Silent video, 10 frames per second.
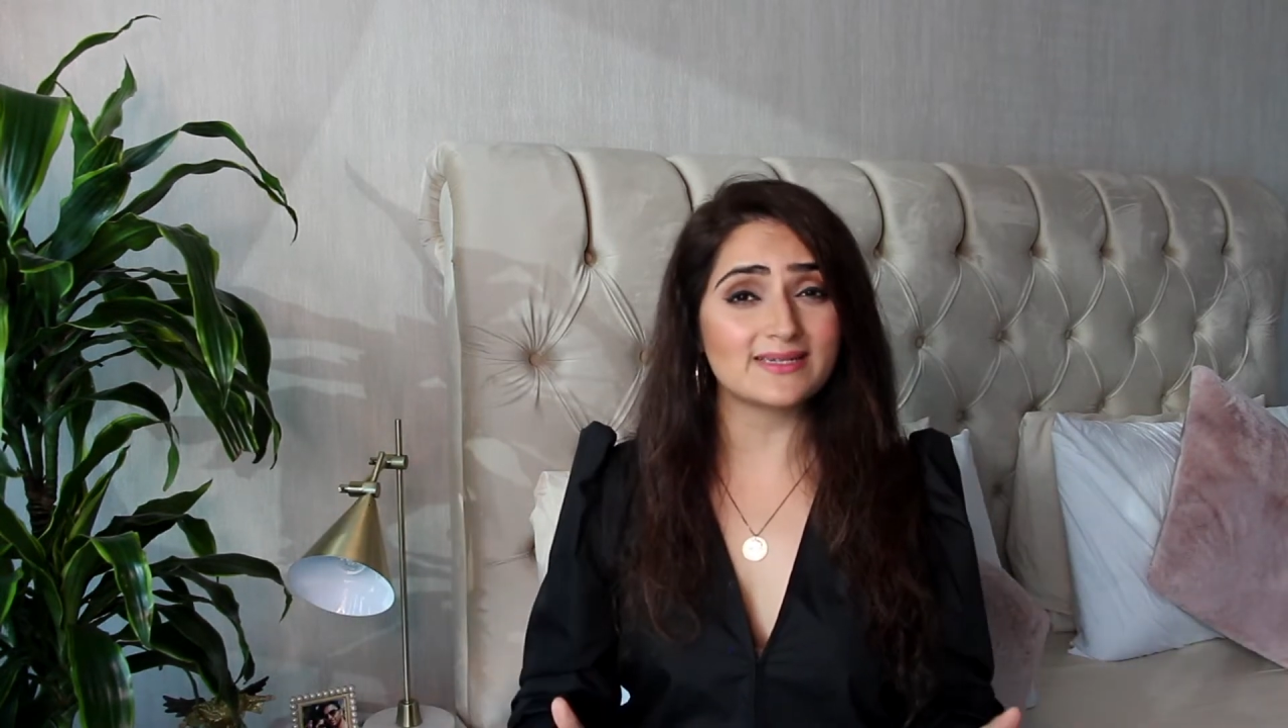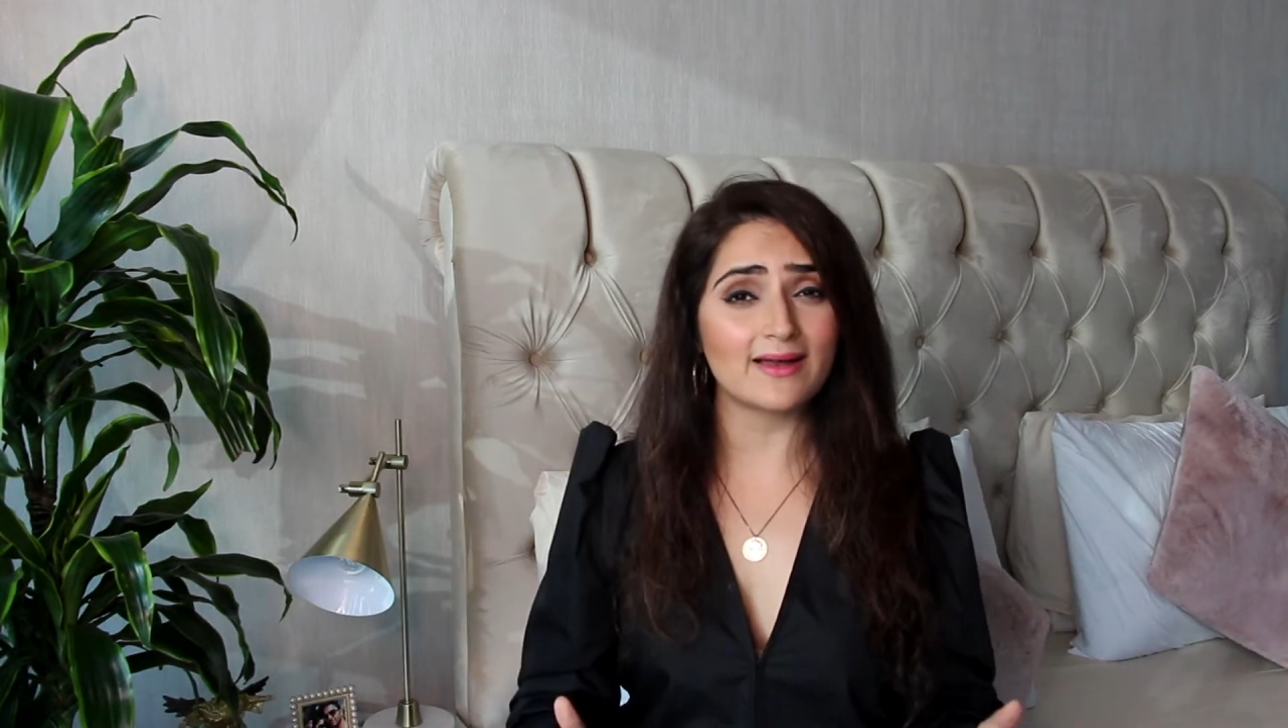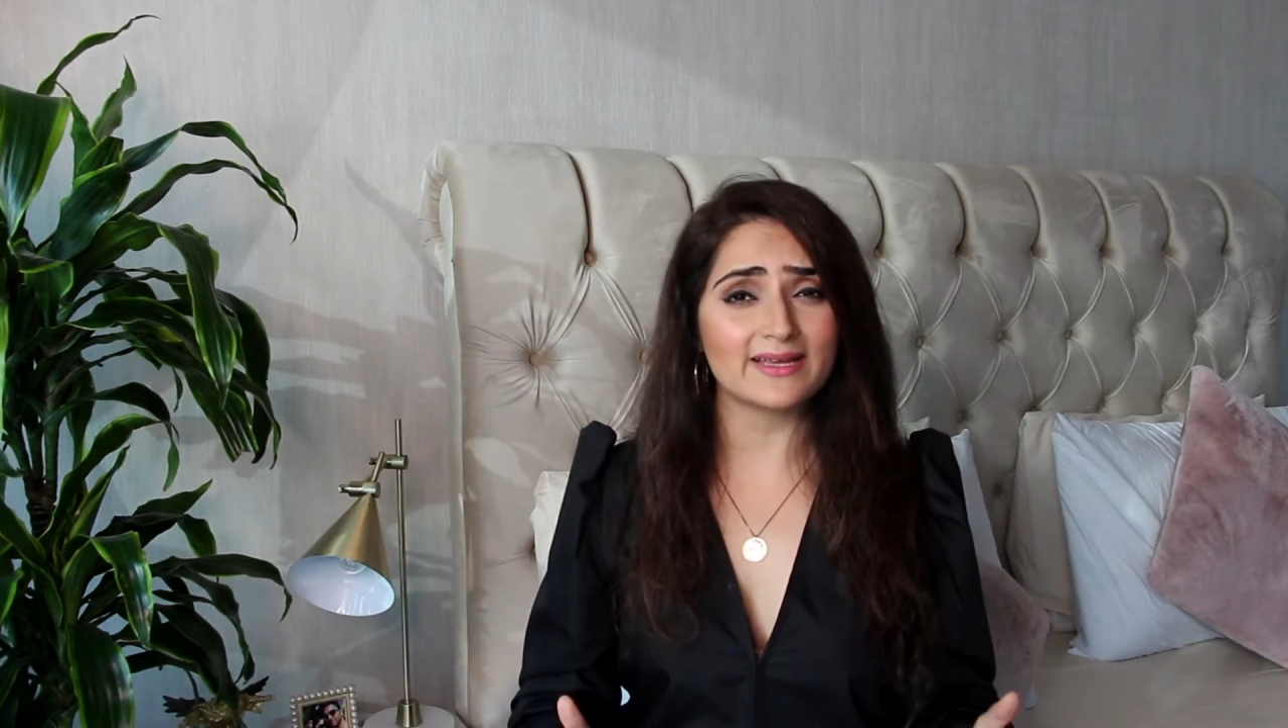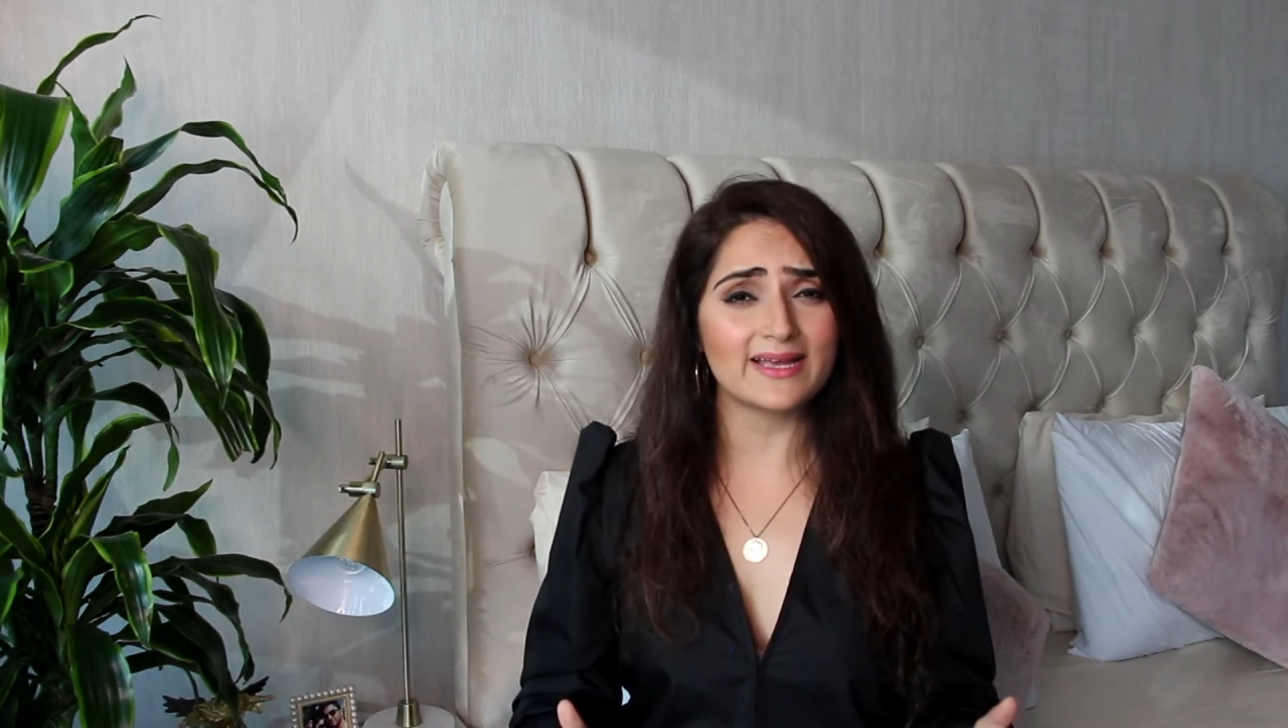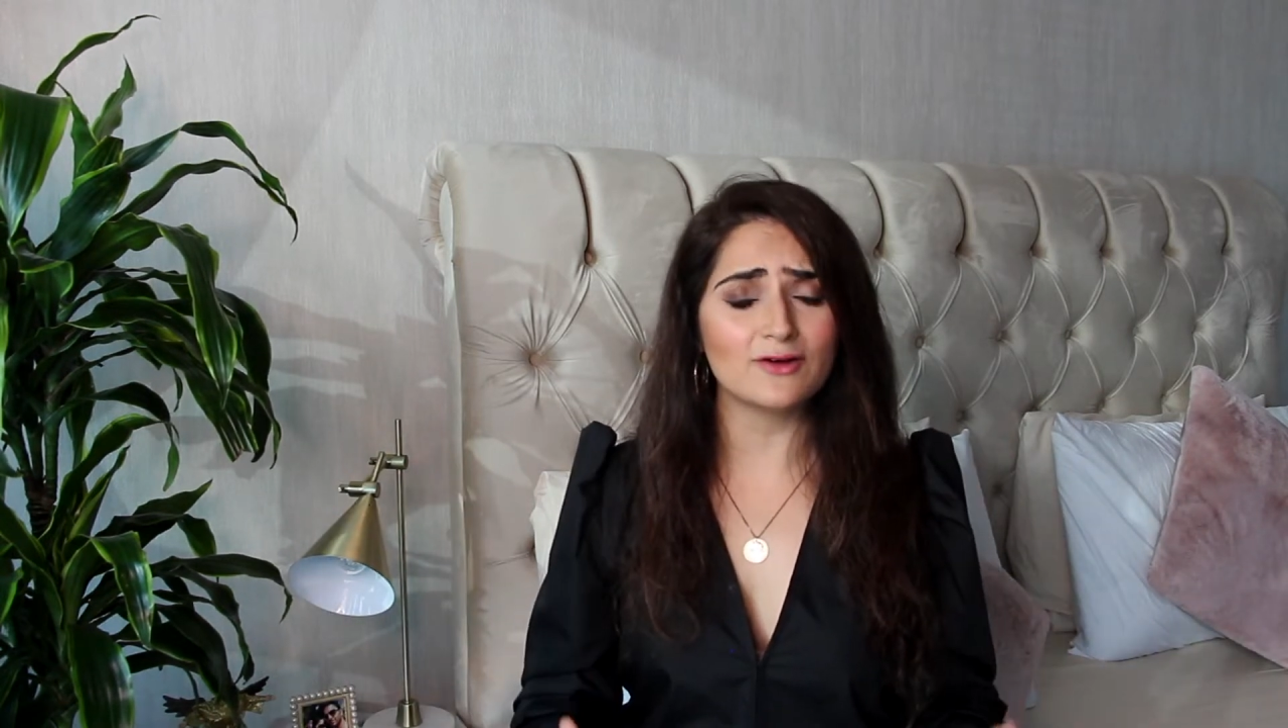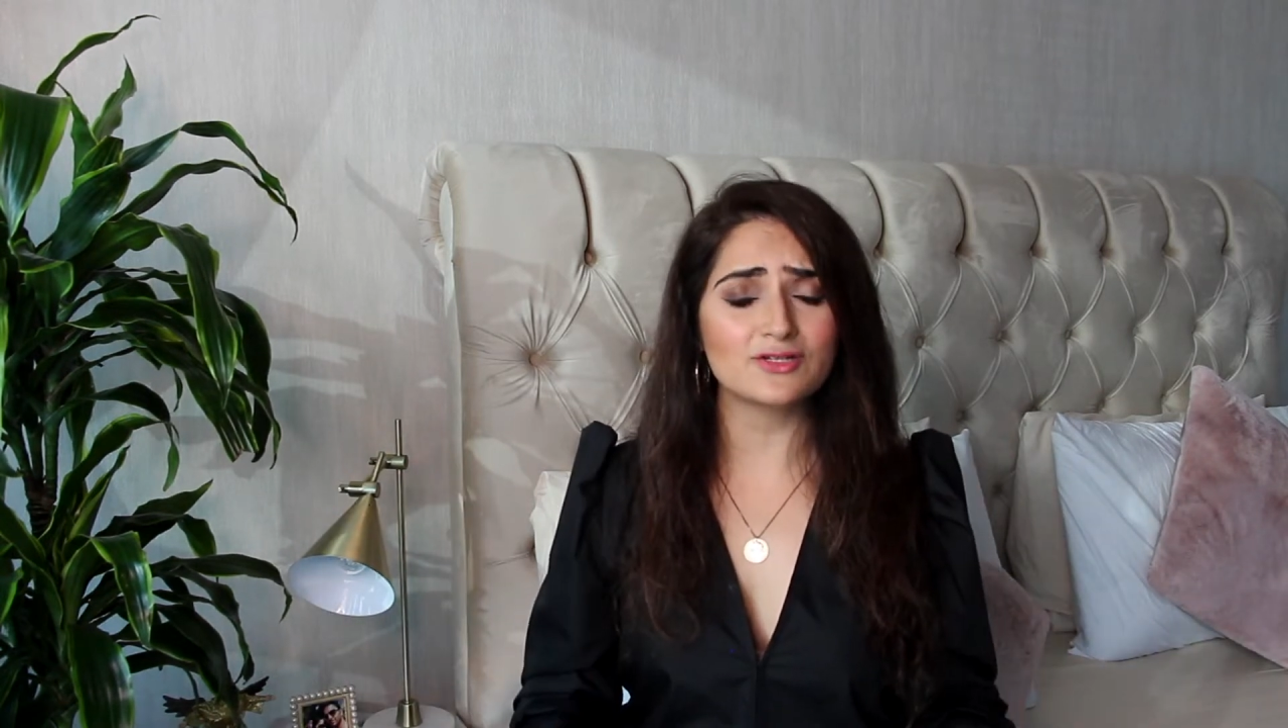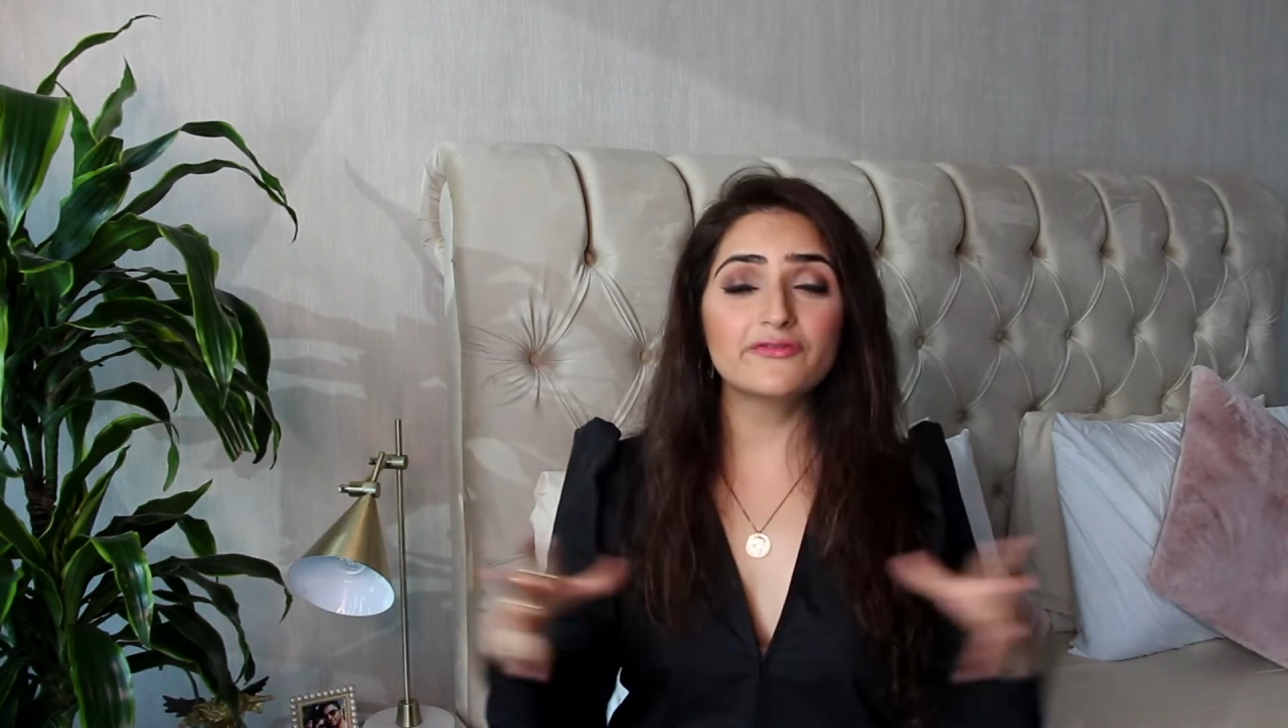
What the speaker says: starting out.